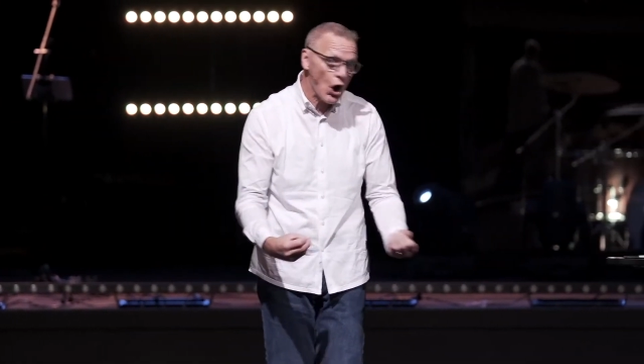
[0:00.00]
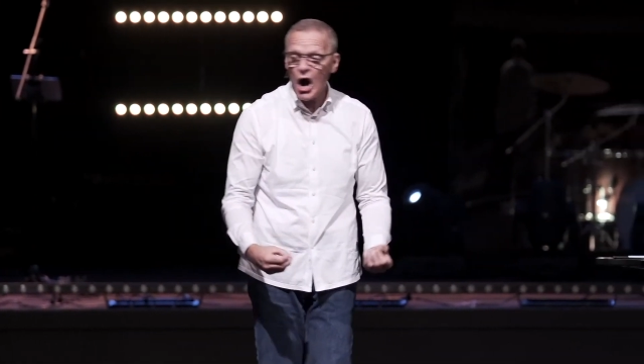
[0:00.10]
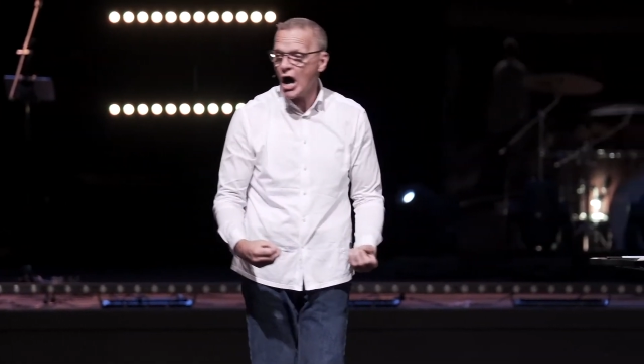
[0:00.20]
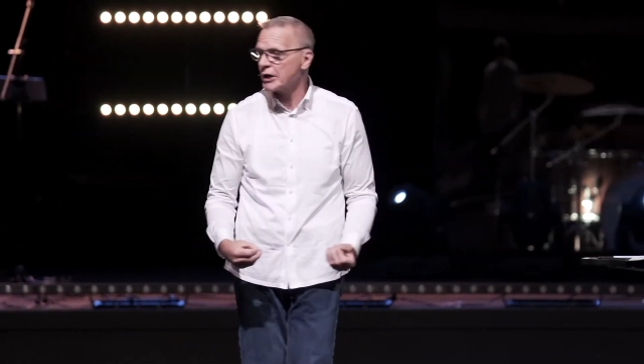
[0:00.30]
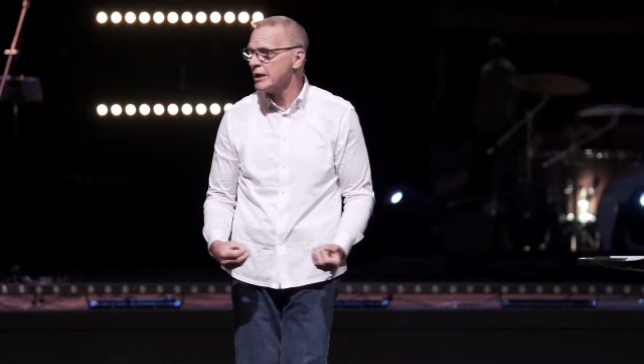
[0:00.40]

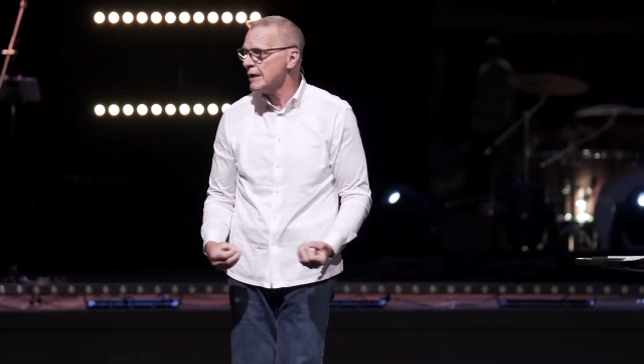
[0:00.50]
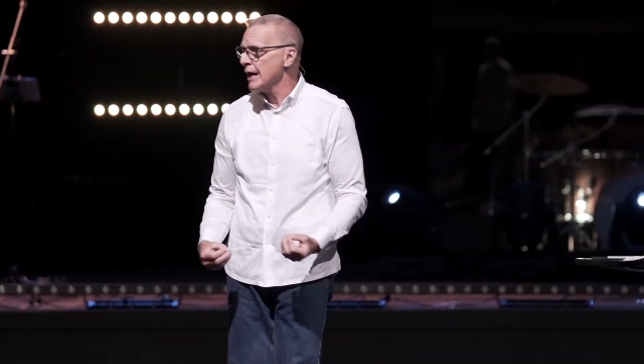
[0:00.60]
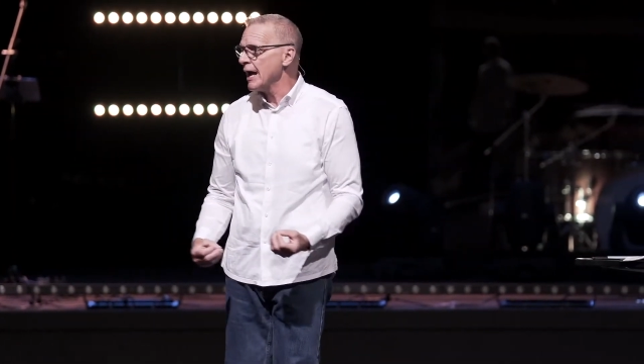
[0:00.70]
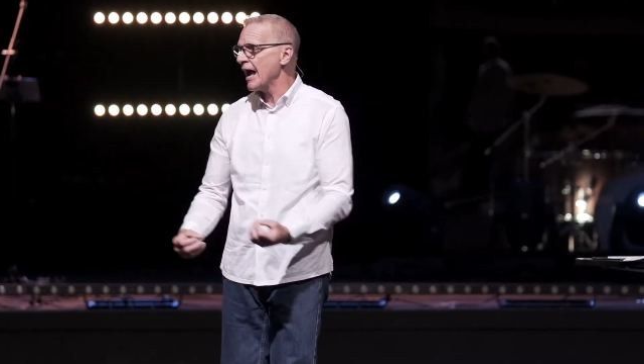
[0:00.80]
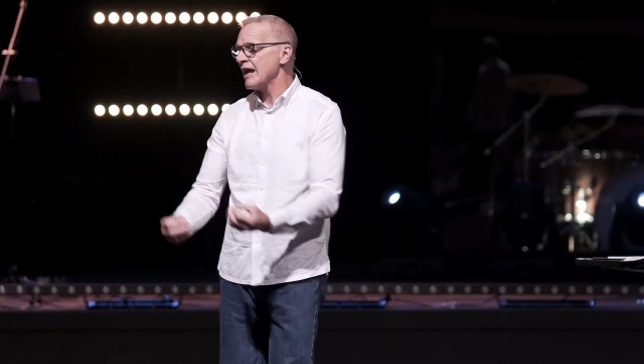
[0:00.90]
on
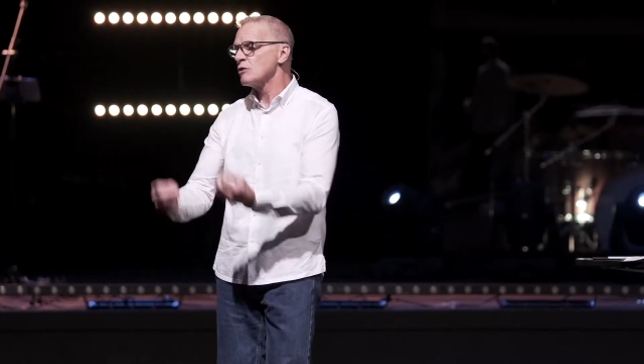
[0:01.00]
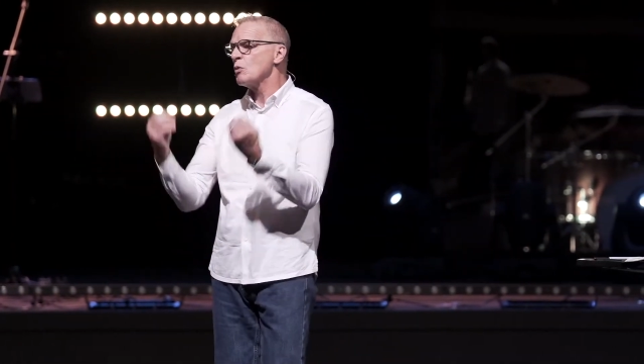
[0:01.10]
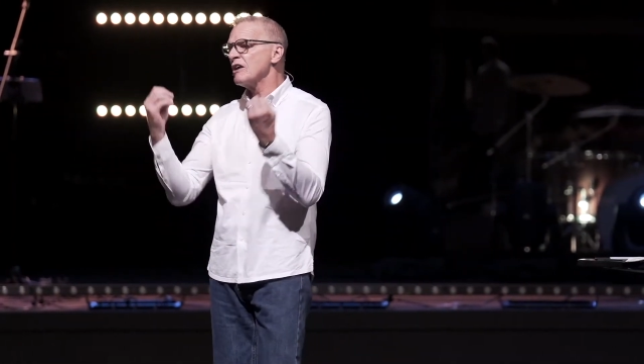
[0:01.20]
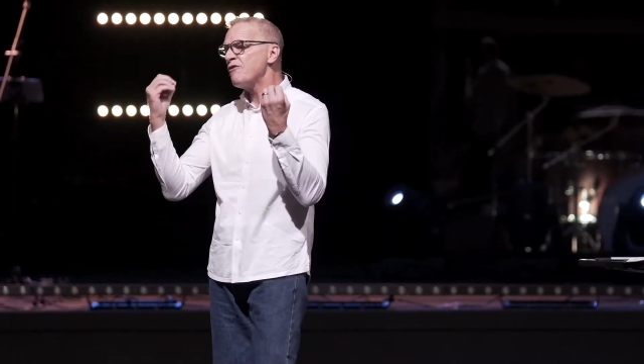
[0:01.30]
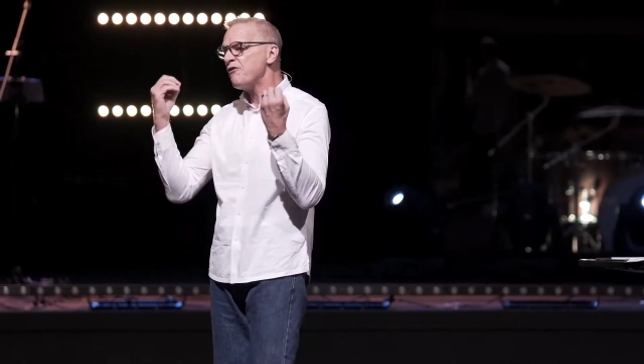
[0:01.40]
and
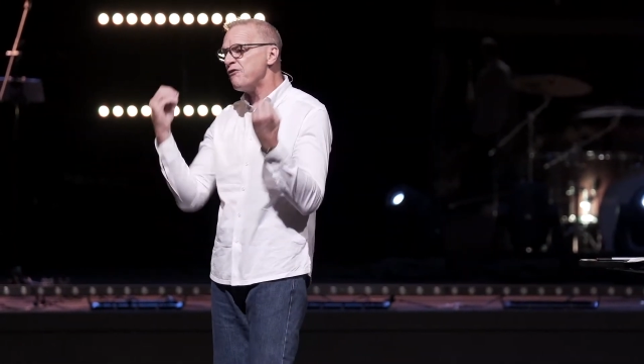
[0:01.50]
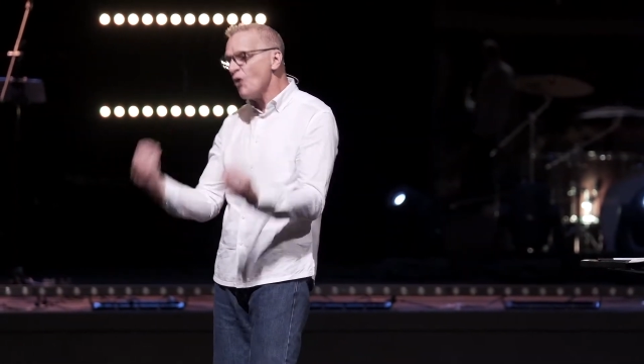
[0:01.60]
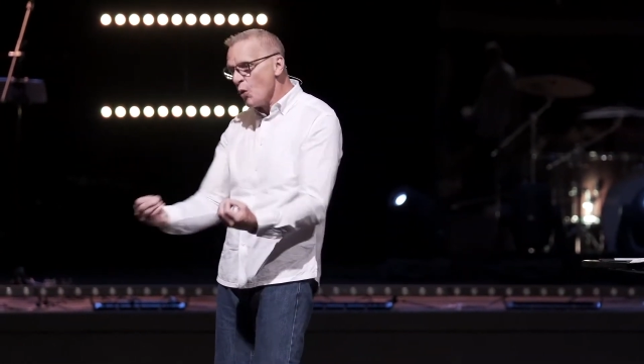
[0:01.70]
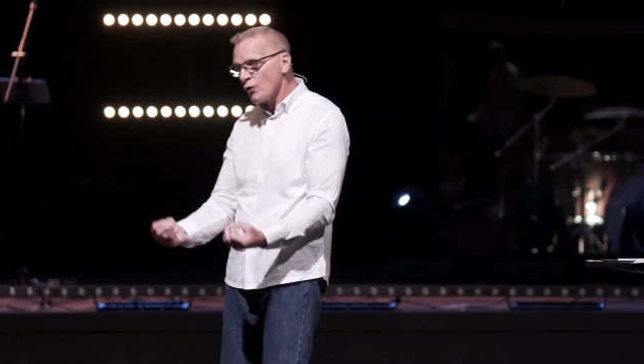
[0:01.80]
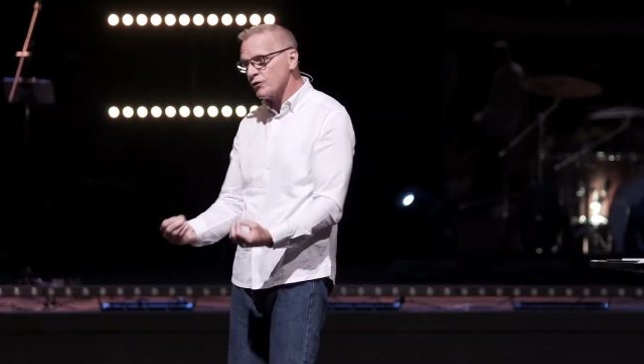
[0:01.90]
we
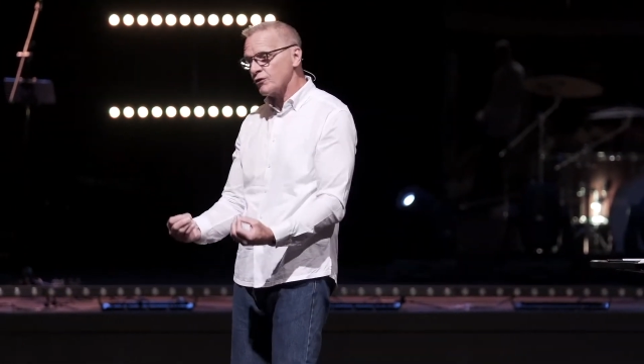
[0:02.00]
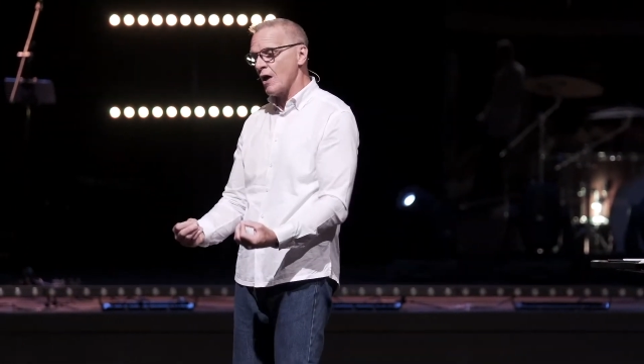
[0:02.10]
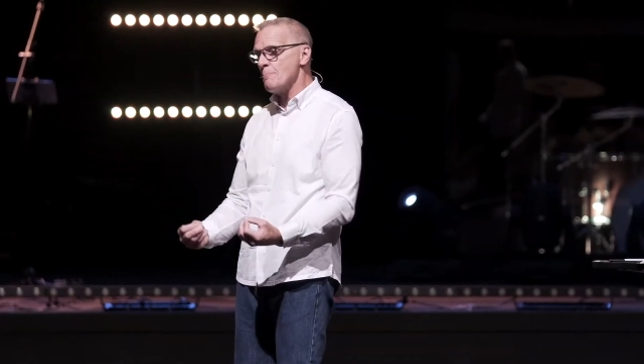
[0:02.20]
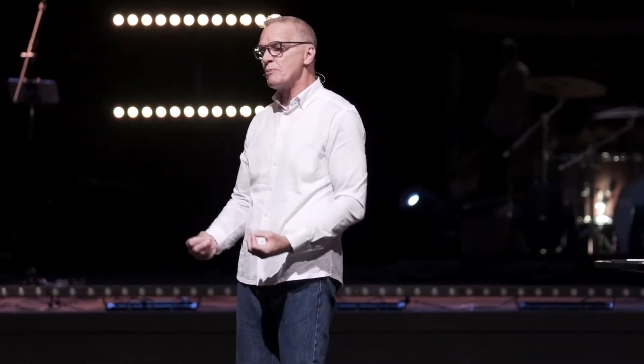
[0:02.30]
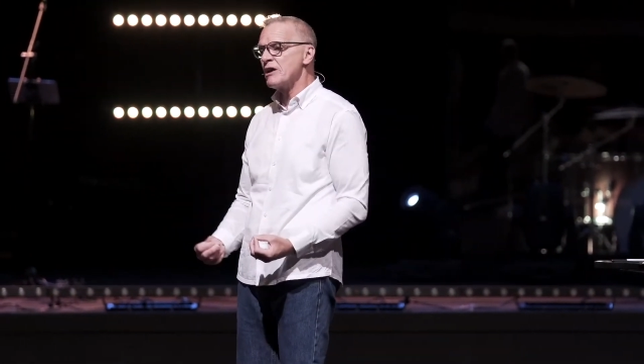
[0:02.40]
fool
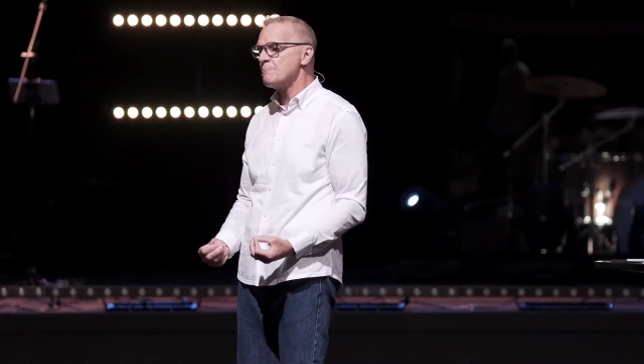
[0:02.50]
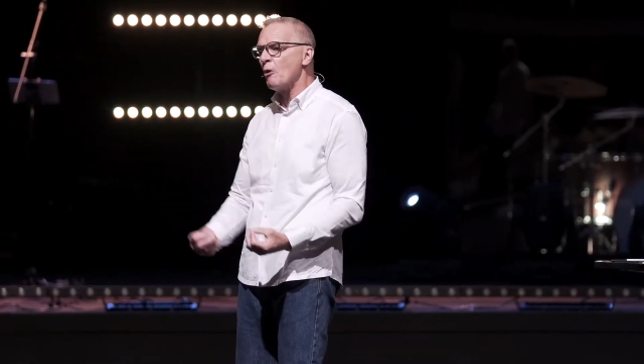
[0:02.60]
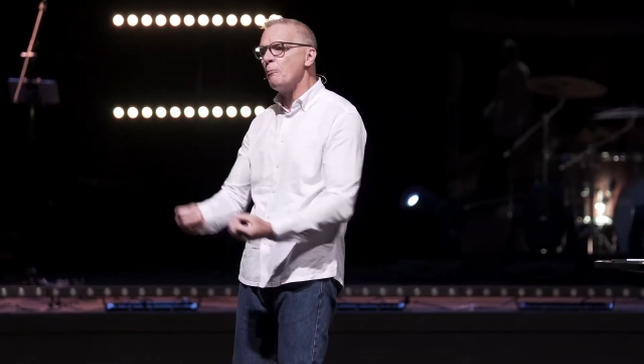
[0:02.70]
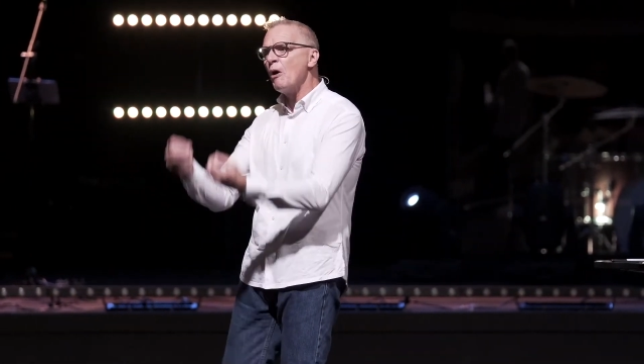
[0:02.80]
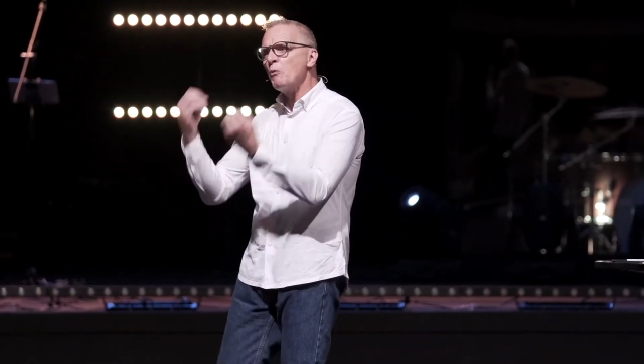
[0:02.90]
some
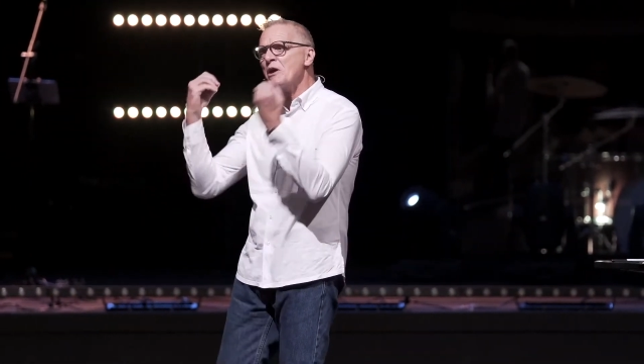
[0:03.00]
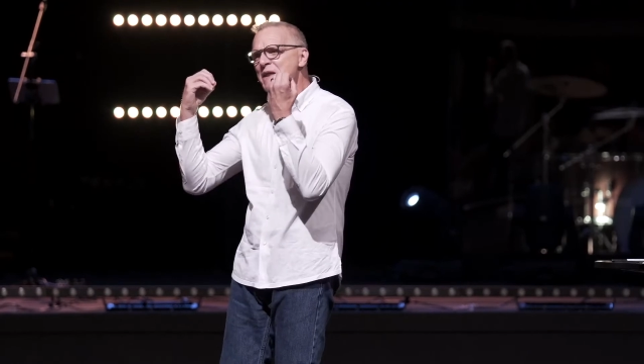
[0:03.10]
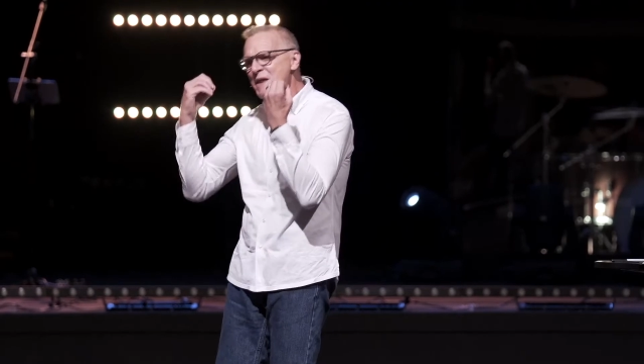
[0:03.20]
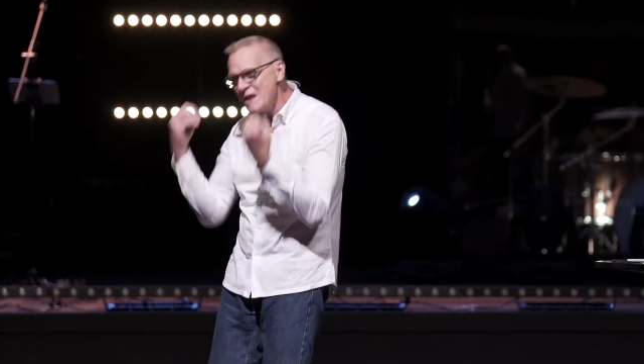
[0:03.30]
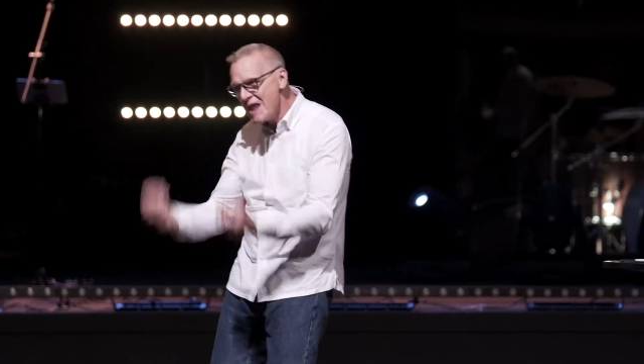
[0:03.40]
people, but we
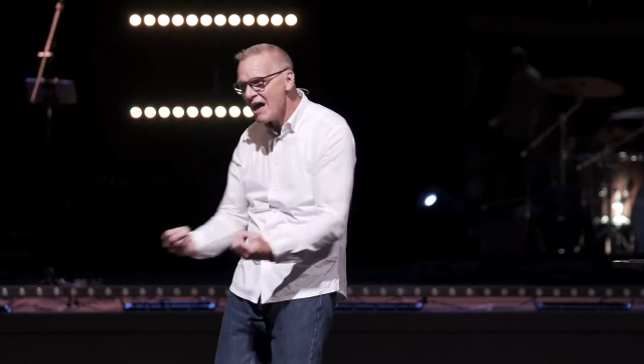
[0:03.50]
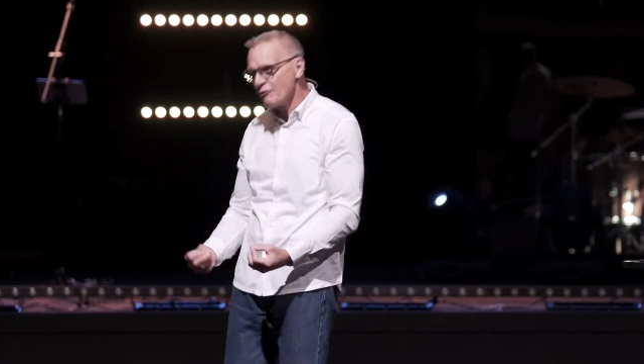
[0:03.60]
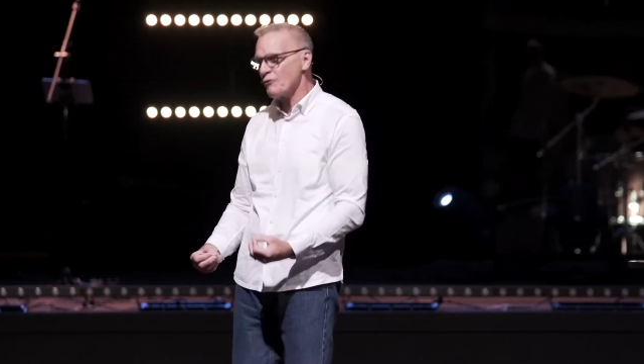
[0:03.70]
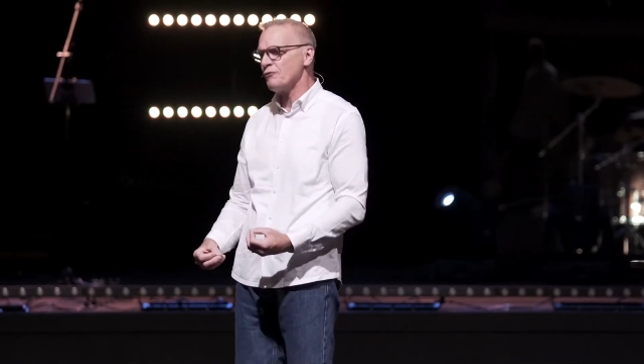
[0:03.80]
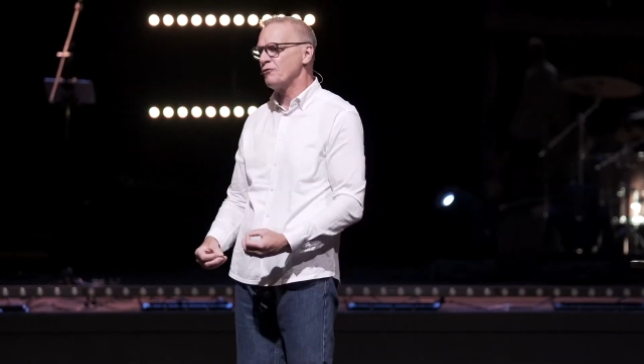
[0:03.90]

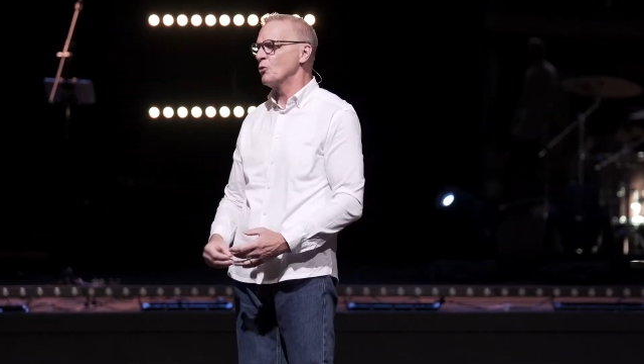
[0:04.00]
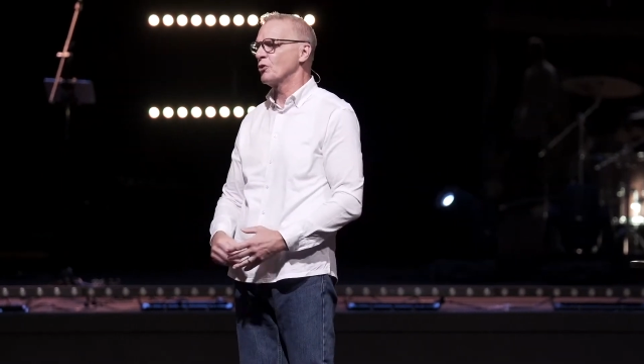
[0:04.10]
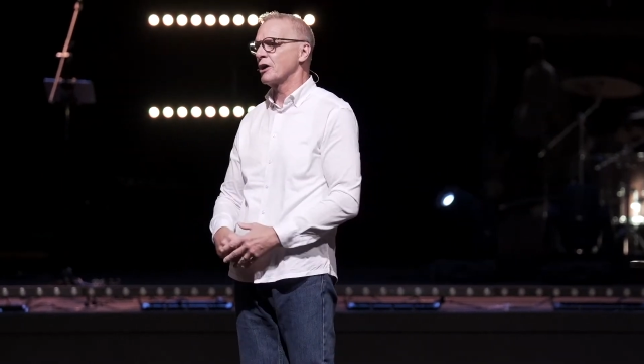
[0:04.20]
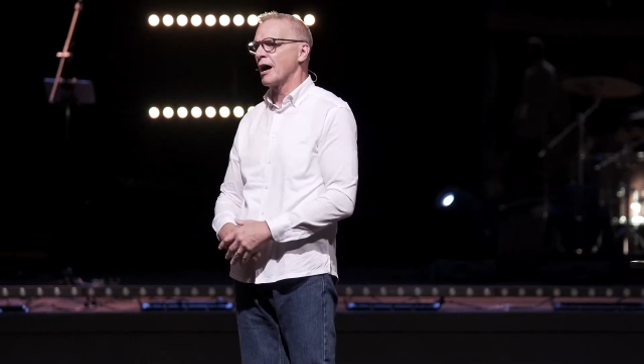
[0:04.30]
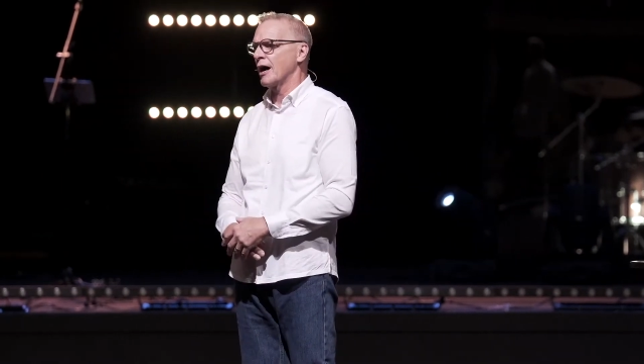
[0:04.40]
never fool
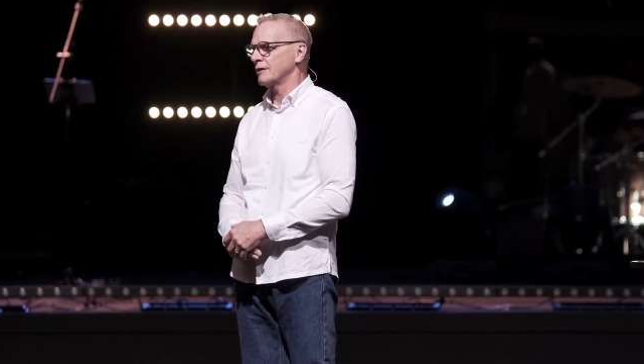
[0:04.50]
God.